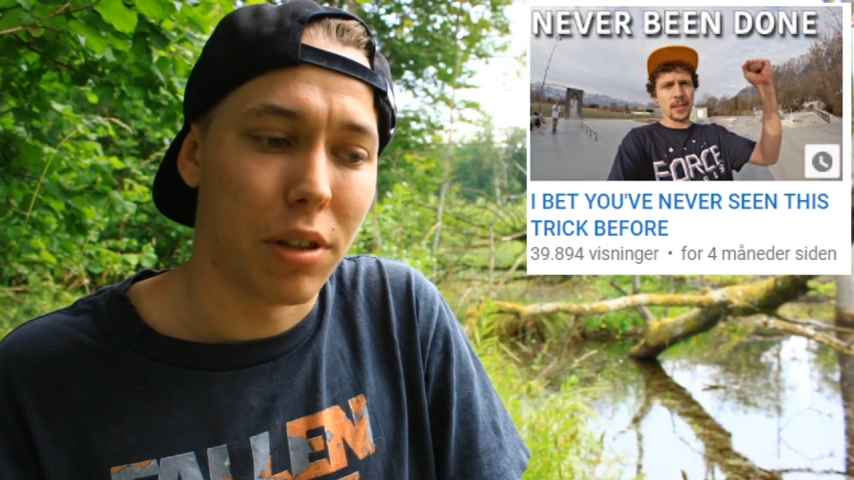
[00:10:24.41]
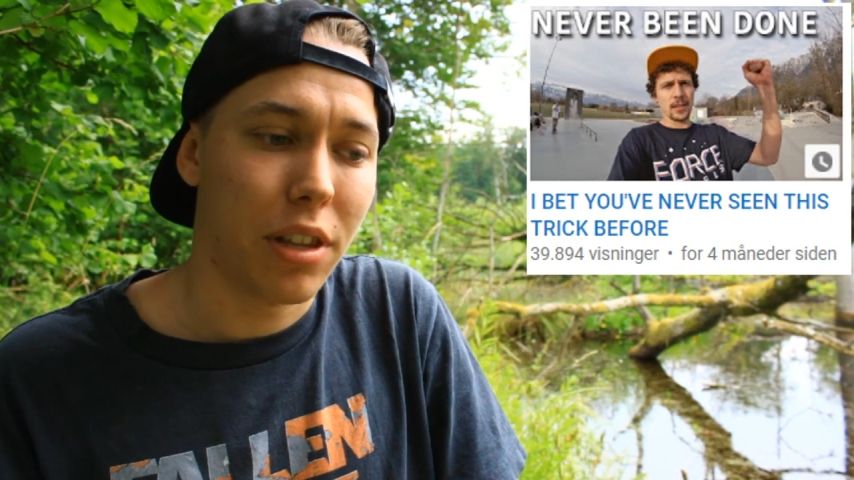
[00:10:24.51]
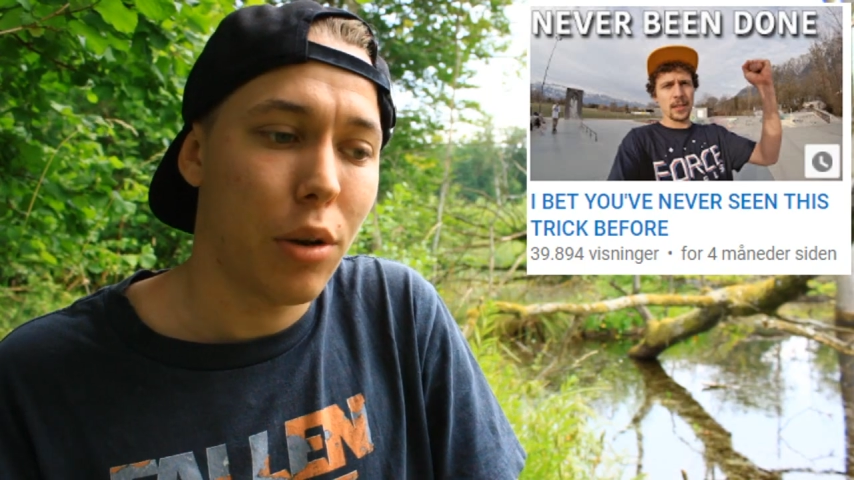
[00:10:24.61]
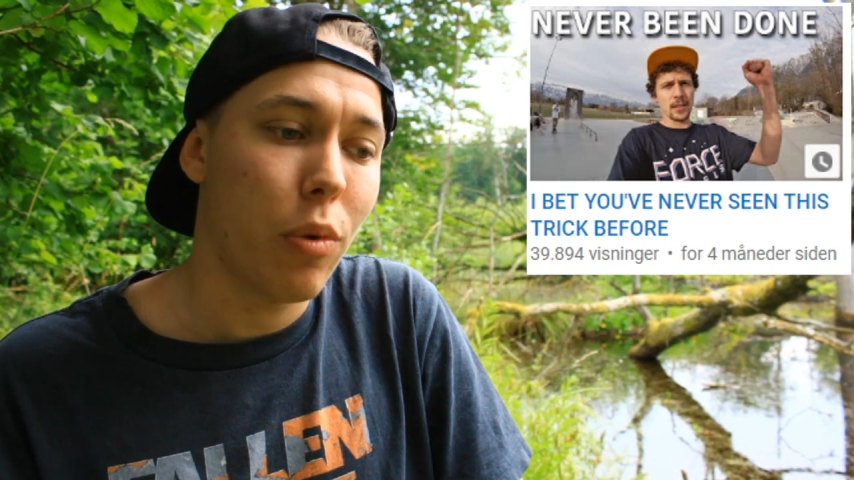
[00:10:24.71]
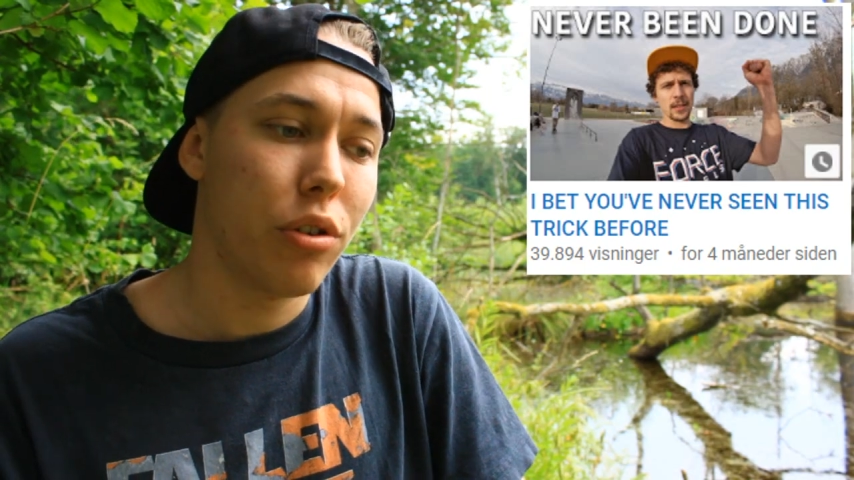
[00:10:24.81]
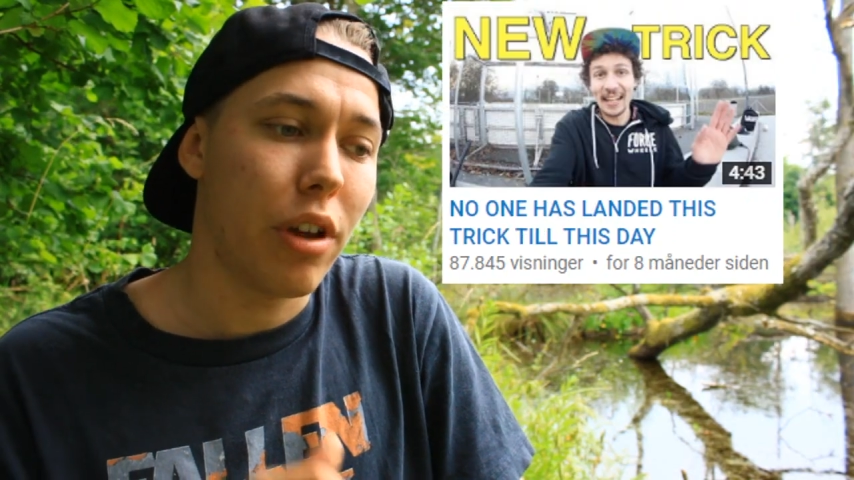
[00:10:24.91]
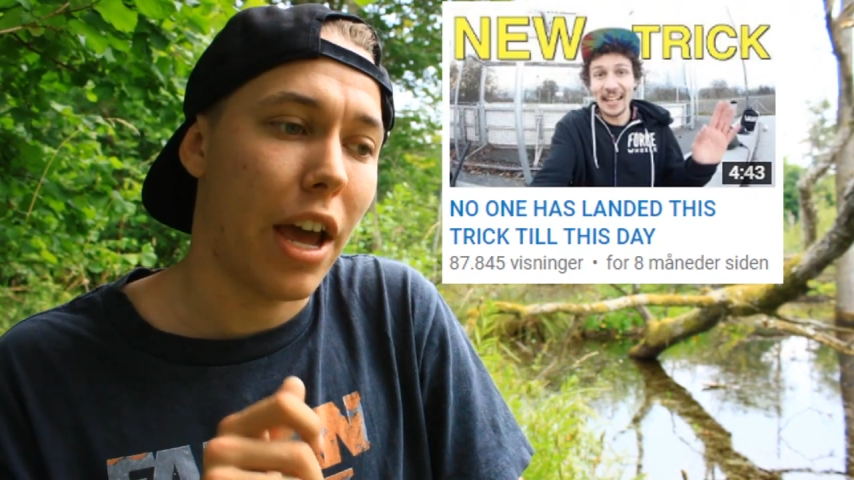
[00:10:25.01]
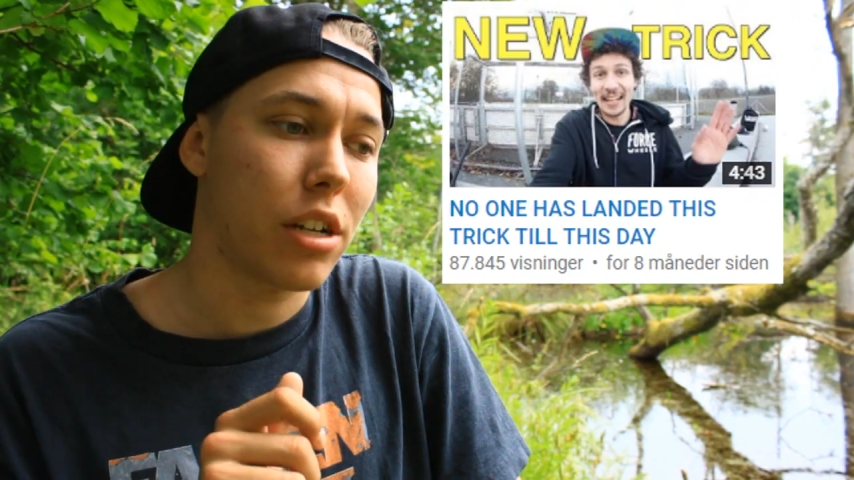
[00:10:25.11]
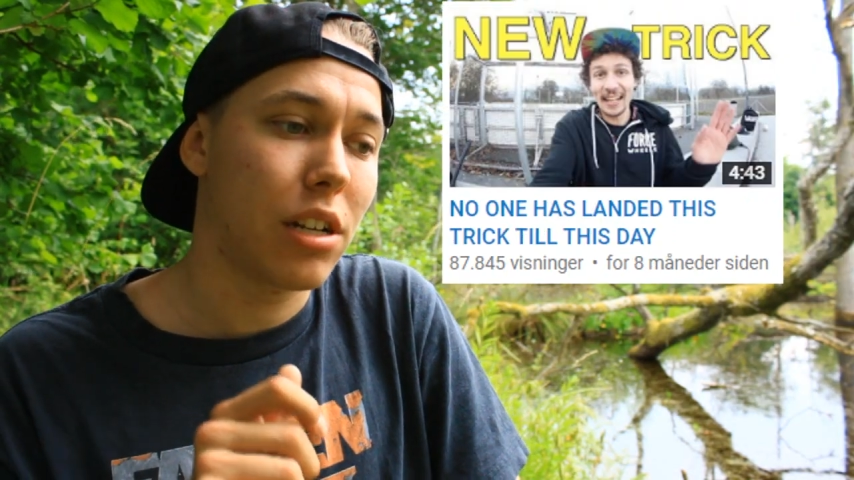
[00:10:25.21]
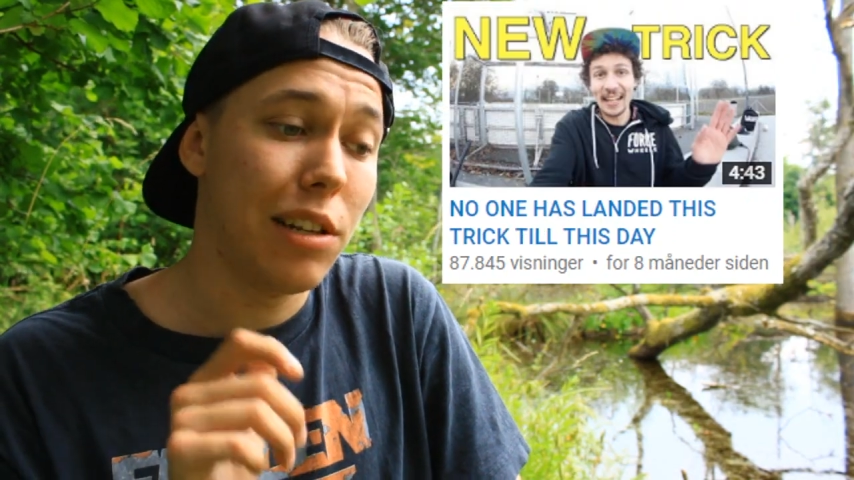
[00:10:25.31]
but then when you
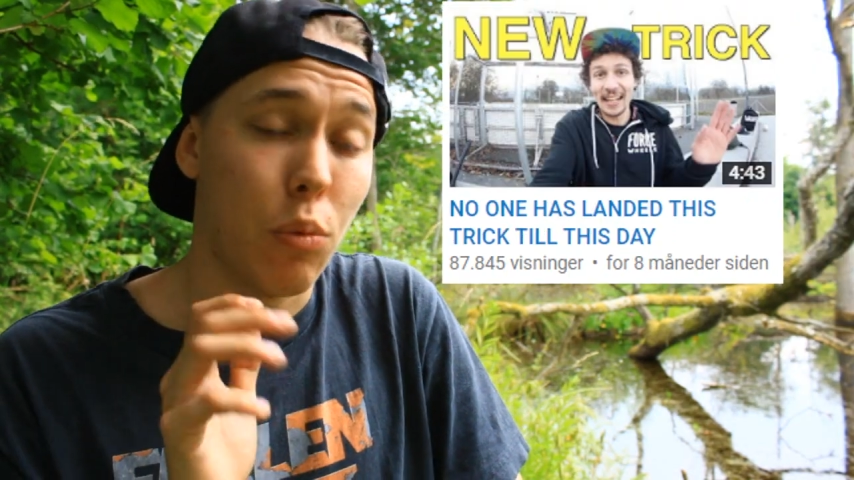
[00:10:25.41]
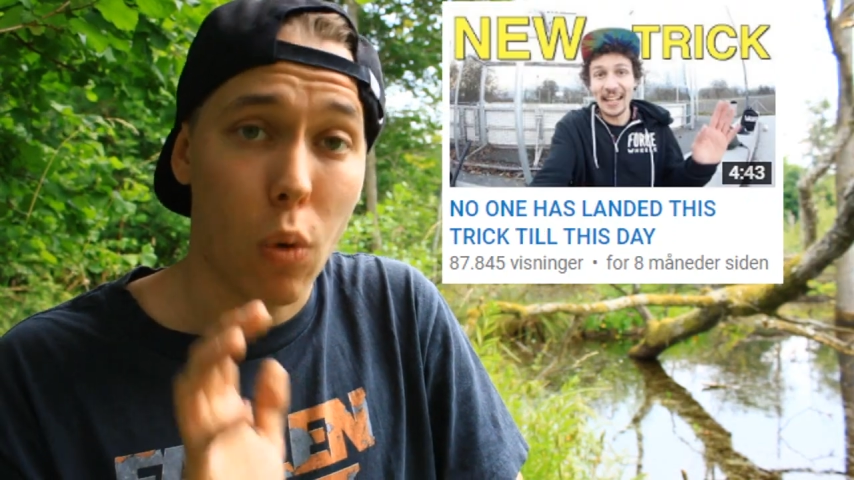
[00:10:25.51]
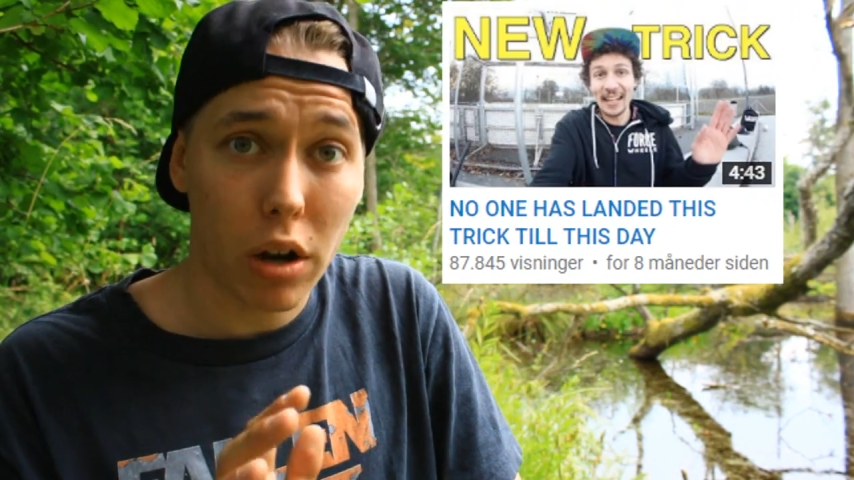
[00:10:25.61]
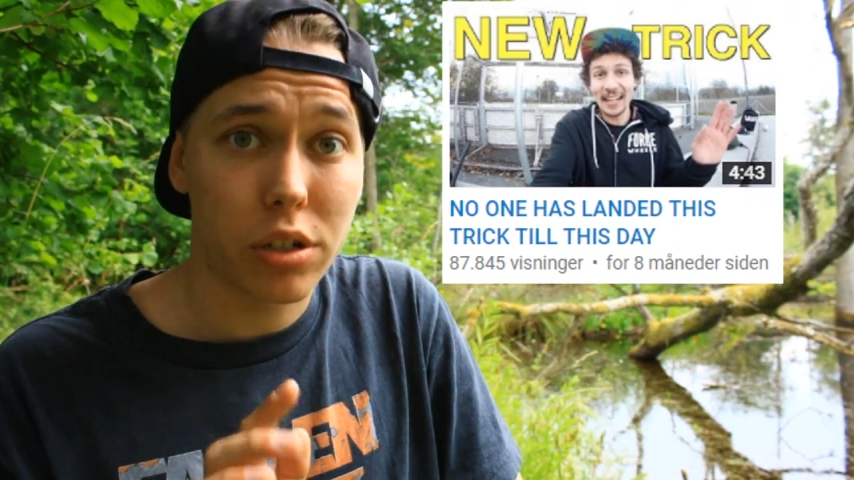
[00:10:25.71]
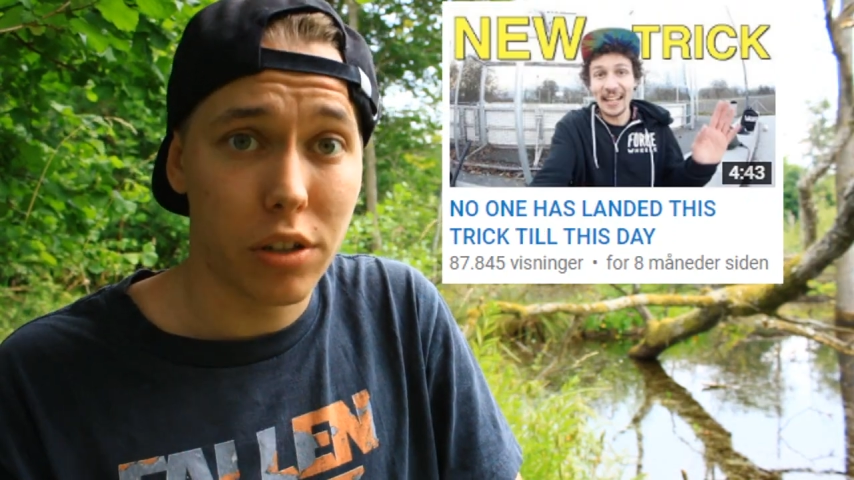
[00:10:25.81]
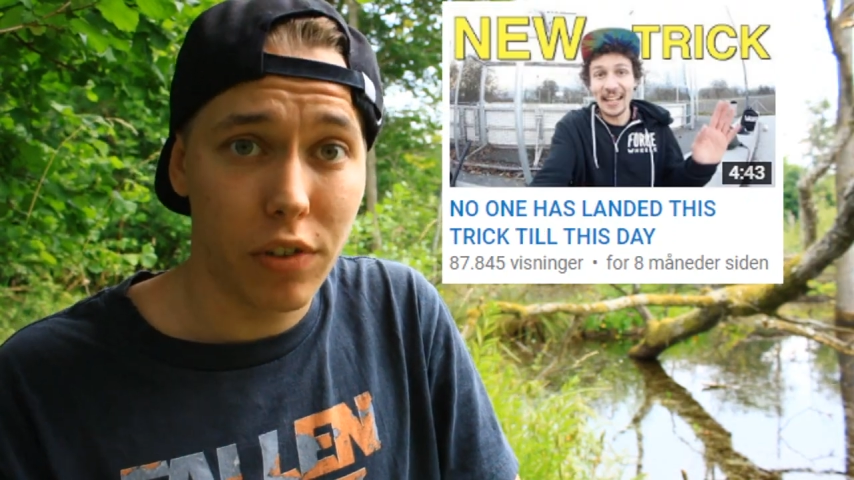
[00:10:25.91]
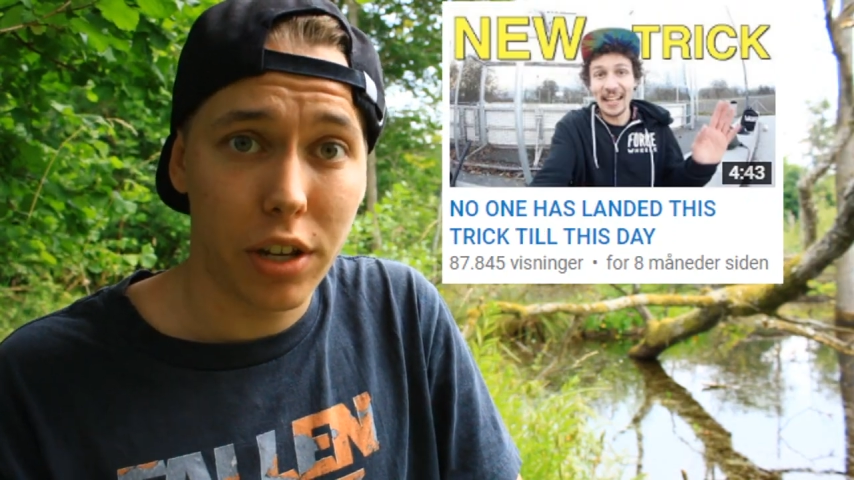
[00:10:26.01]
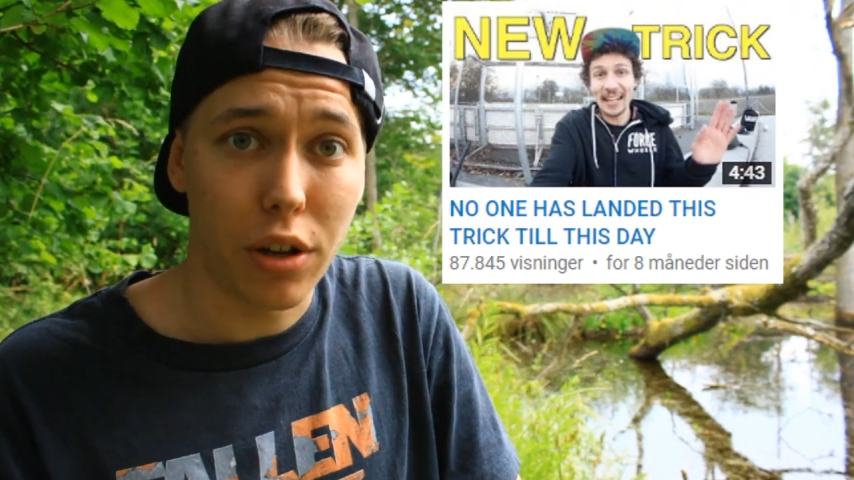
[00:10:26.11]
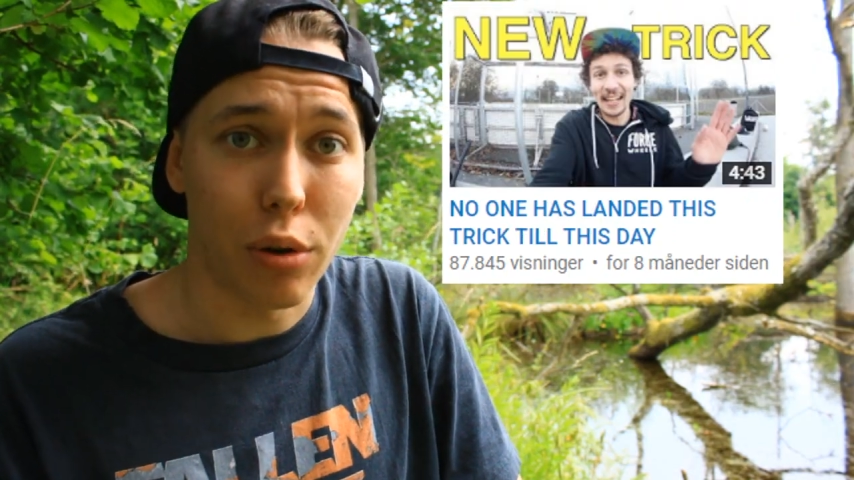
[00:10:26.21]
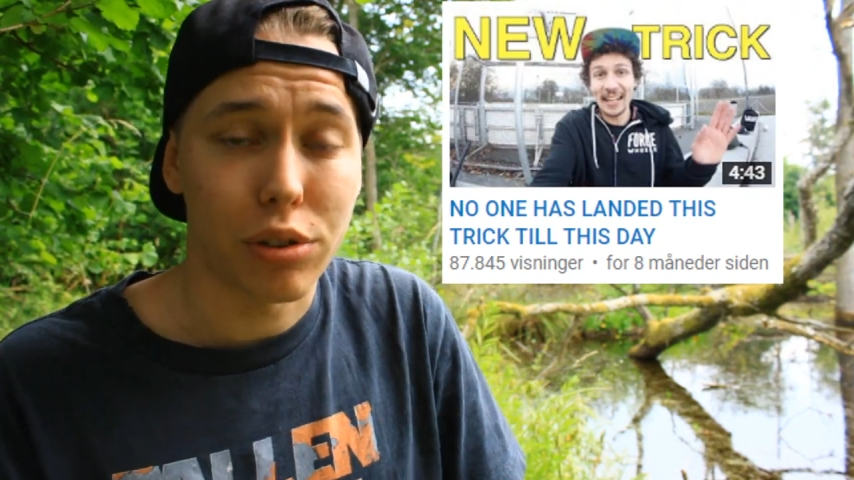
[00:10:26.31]
actually watch the
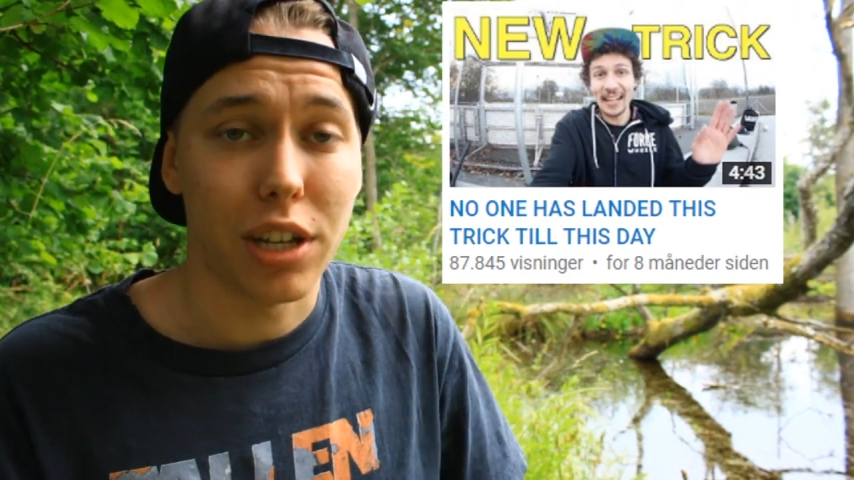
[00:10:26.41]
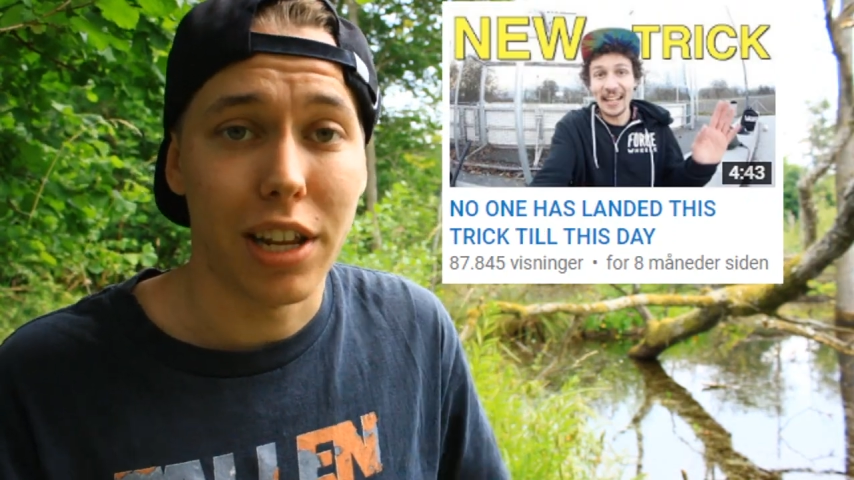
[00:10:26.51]
videos,